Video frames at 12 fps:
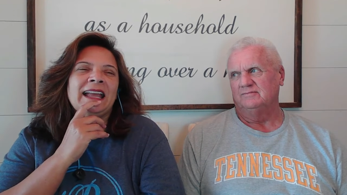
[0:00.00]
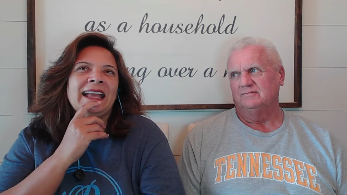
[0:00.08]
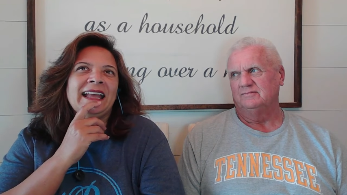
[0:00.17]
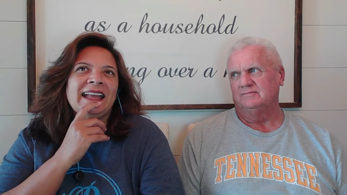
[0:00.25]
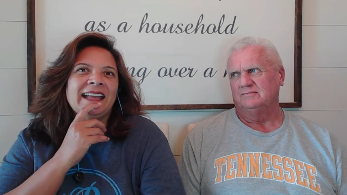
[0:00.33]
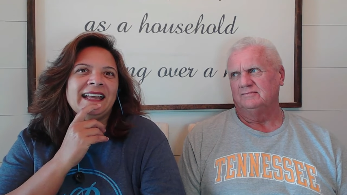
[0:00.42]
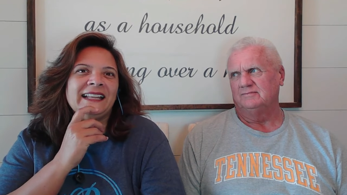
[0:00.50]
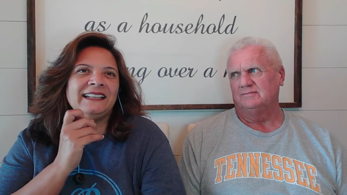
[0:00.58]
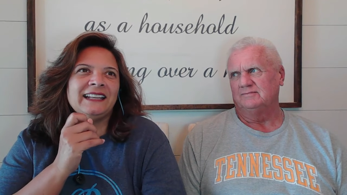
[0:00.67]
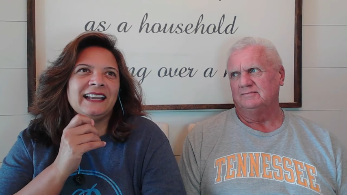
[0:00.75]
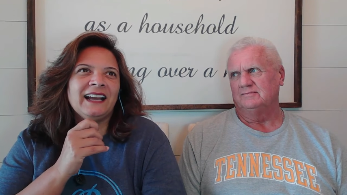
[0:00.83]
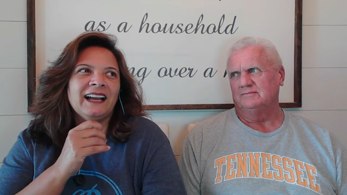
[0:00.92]

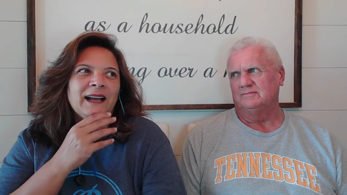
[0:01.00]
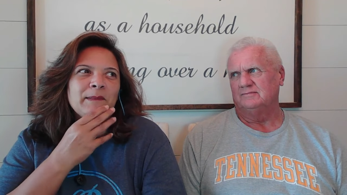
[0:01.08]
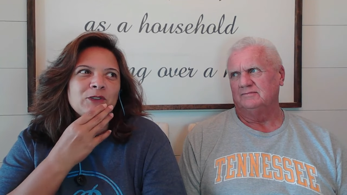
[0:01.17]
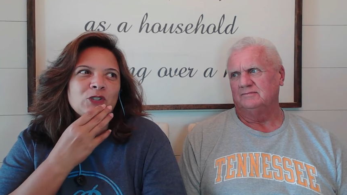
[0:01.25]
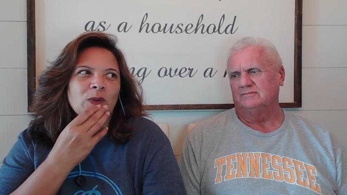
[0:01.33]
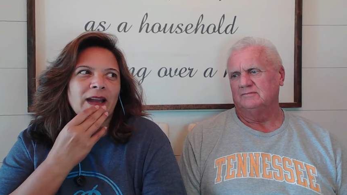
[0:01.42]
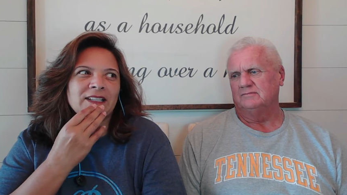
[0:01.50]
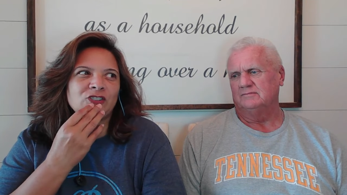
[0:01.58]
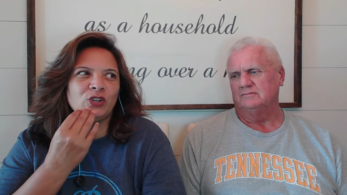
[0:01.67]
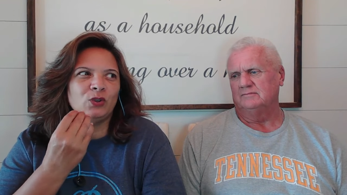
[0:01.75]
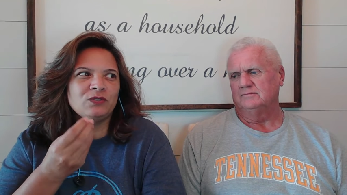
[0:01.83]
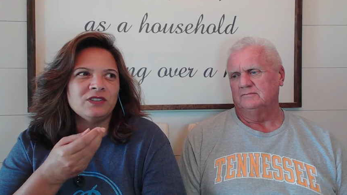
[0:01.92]
Speaker 1: and um, so I
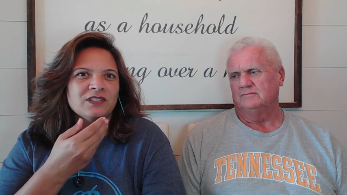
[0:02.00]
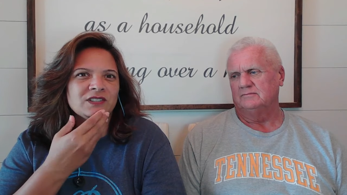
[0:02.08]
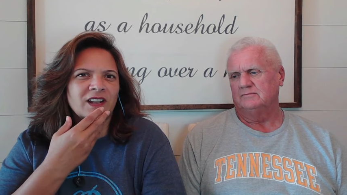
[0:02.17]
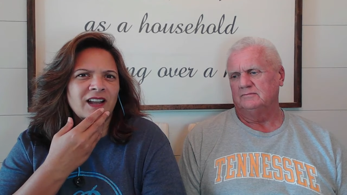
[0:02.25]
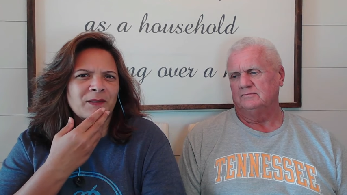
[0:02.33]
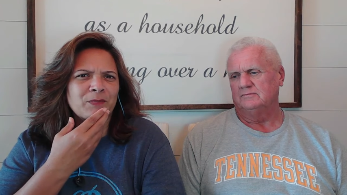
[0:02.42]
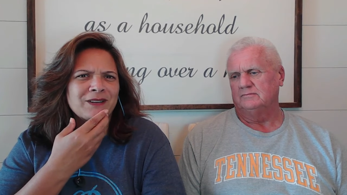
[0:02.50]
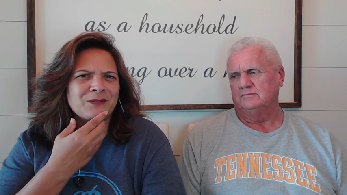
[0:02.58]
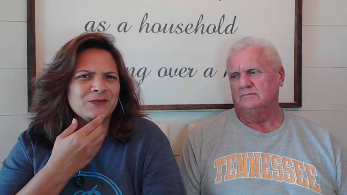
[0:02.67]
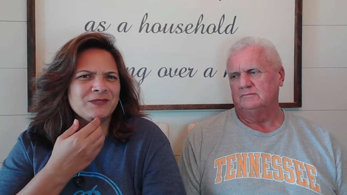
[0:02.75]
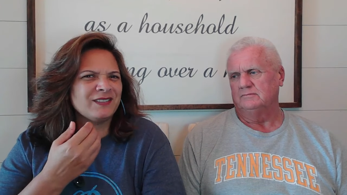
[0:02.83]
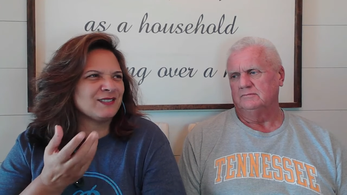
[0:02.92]
chose a song, but
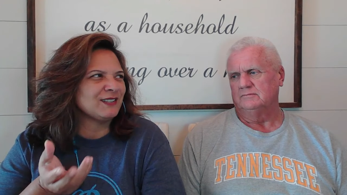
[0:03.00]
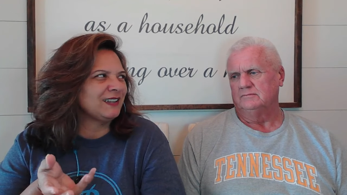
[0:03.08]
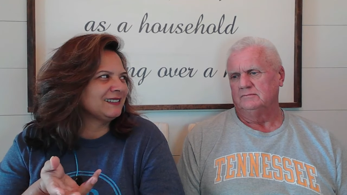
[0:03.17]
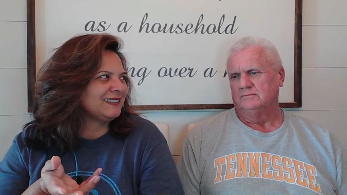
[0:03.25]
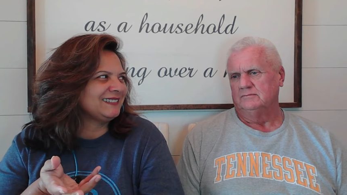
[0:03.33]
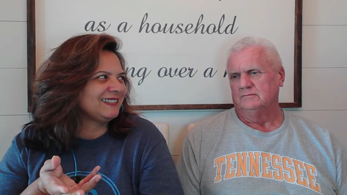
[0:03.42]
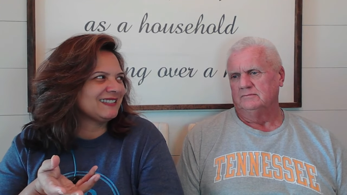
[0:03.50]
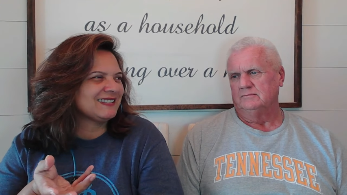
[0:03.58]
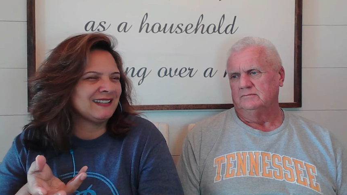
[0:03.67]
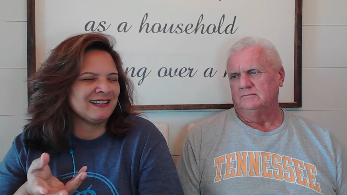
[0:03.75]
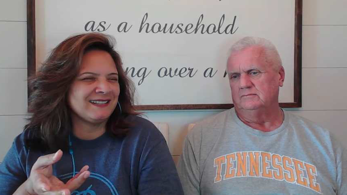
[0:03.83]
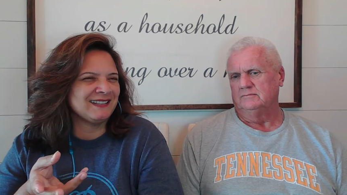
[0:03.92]
it was a song that
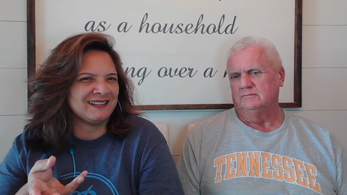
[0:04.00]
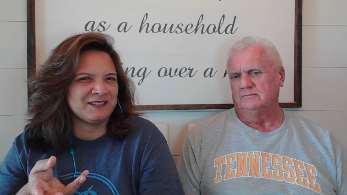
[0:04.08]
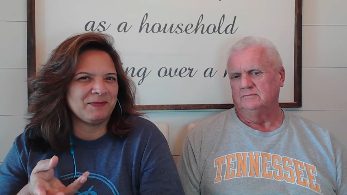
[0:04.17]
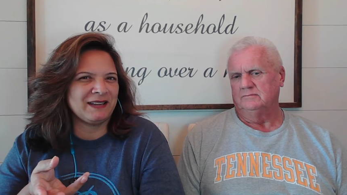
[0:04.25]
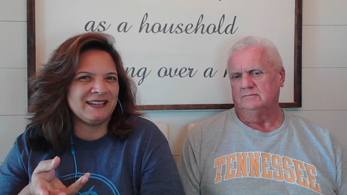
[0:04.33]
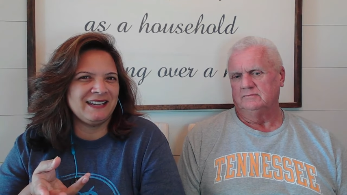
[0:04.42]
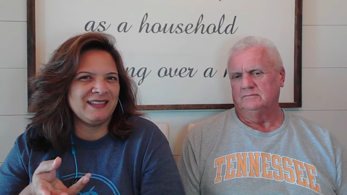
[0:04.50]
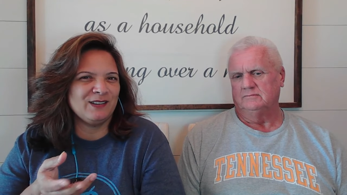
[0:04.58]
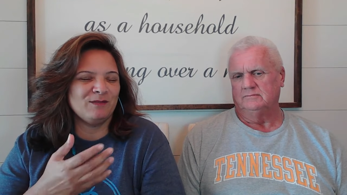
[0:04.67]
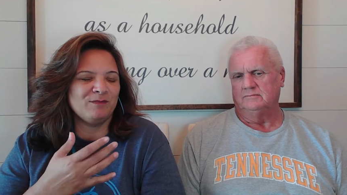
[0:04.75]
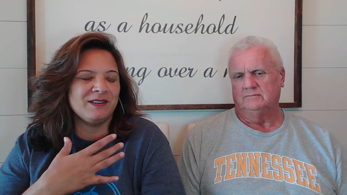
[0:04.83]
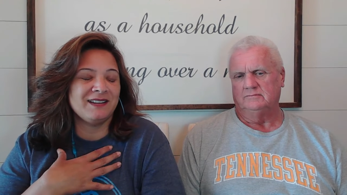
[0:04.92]
doesn't exist by Keith
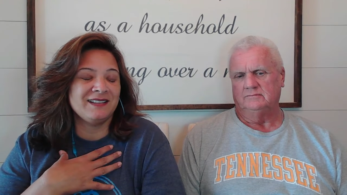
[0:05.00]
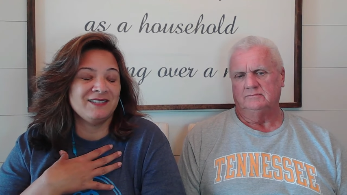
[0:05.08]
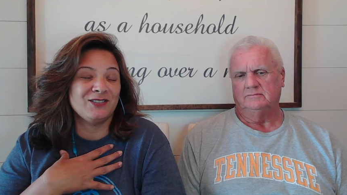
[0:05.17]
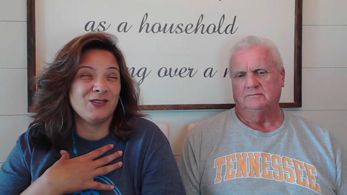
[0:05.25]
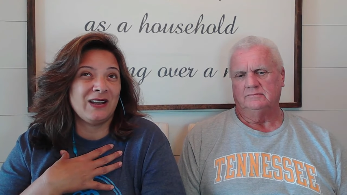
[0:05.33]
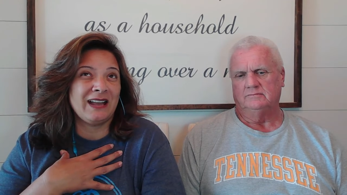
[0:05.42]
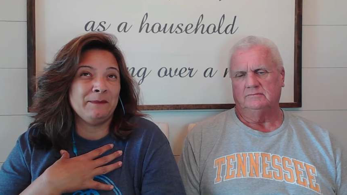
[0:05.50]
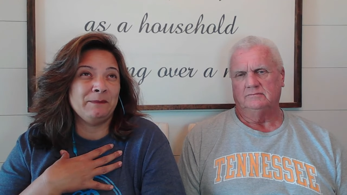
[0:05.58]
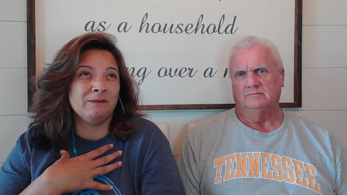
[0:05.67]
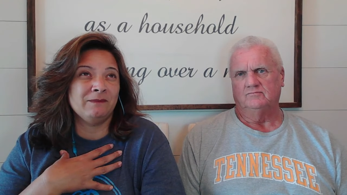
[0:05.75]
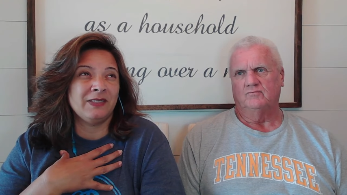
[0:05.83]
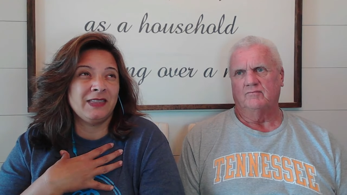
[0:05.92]
Urban. And so
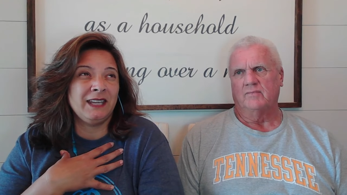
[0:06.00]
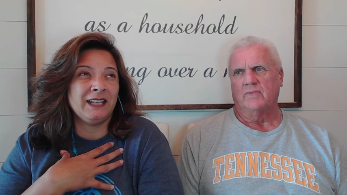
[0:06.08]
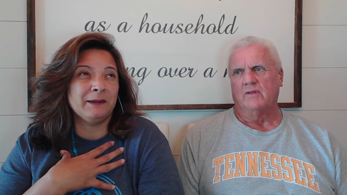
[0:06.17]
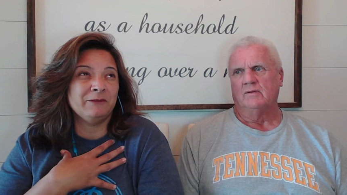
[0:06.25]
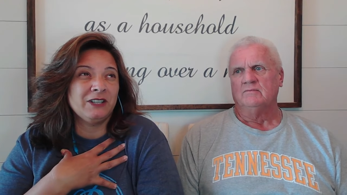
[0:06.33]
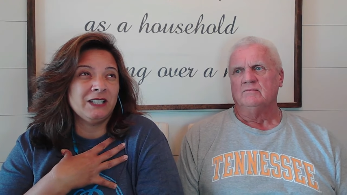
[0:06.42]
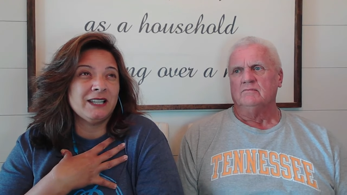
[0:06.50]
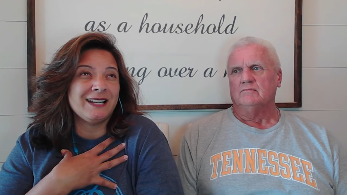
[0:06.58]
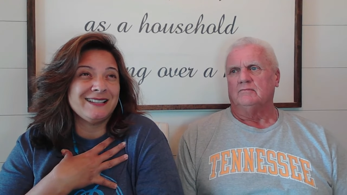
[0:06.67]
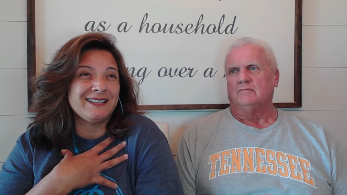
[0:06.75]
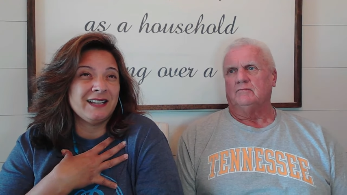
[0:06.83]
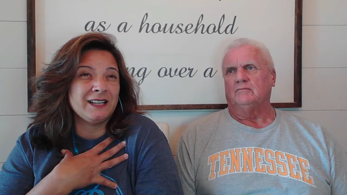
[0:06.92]
I'm think I'm
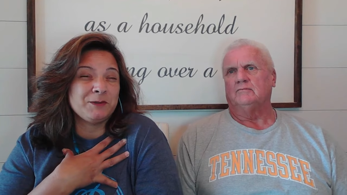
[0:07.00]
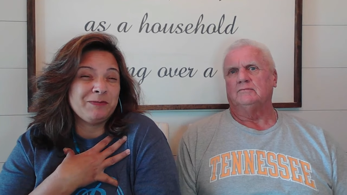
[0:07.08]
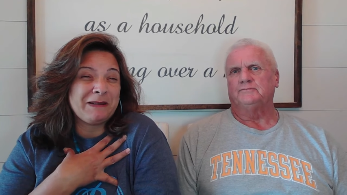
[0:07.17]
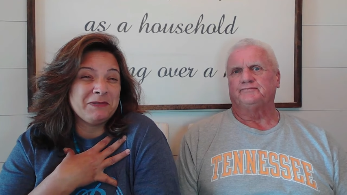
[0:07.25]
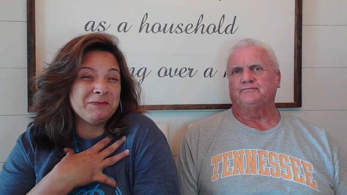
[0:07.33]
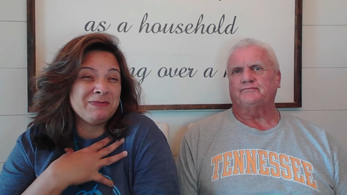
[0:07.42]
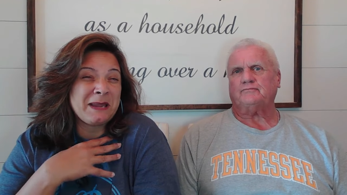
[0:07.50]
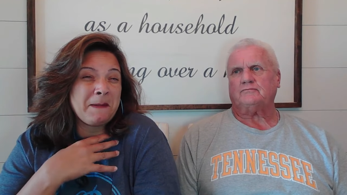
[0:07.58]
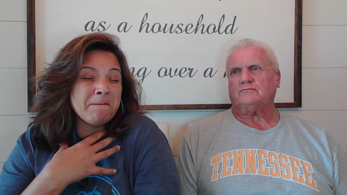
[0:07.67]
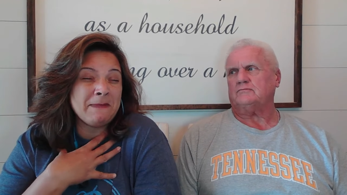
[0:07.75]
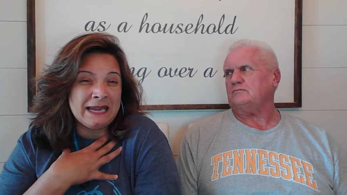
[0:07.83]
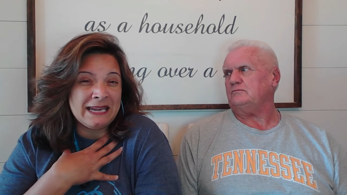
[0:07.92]
realizing it's probably
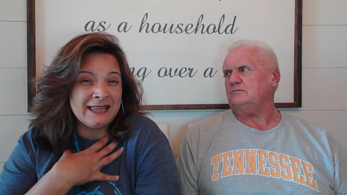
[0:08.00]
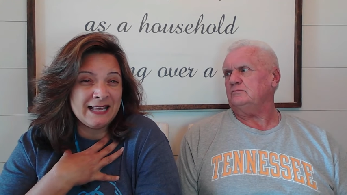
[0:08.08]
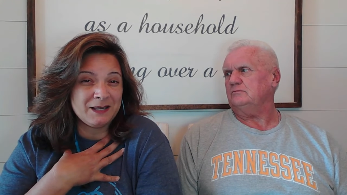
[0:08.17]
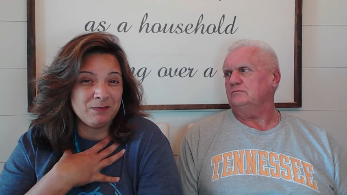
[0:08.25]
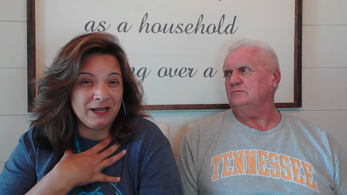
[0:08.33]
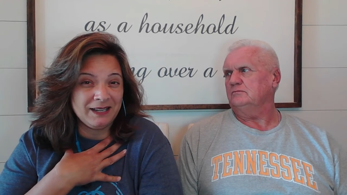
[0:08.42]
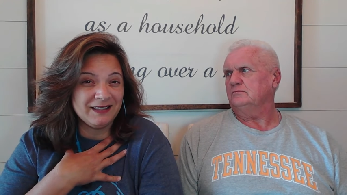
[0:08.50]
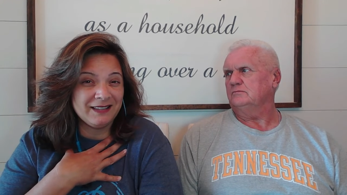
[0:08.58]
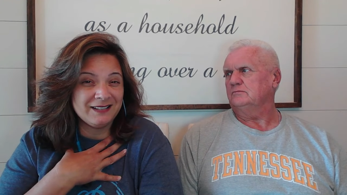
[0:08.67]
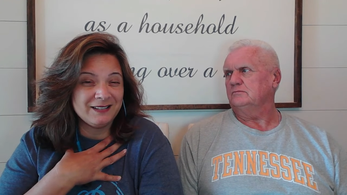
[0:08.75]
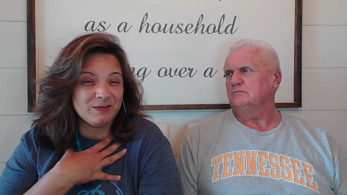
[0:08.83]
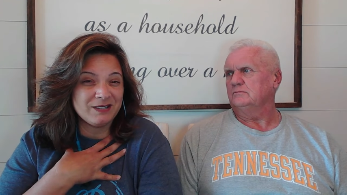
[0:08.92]
me that's making
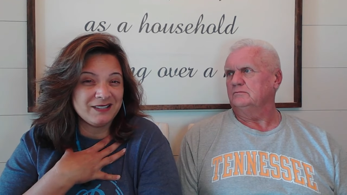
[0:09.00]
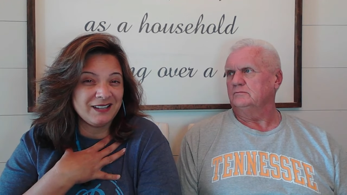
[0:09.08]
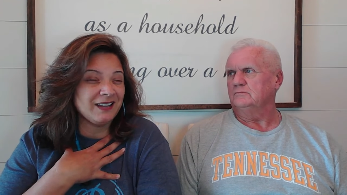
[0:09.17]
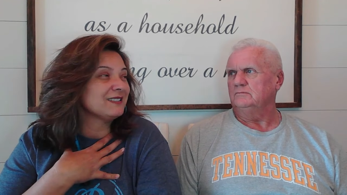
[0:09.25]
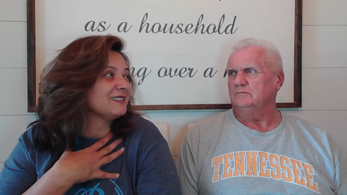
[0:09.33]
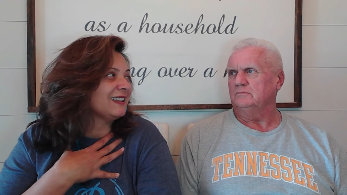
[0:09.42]
these mistakes,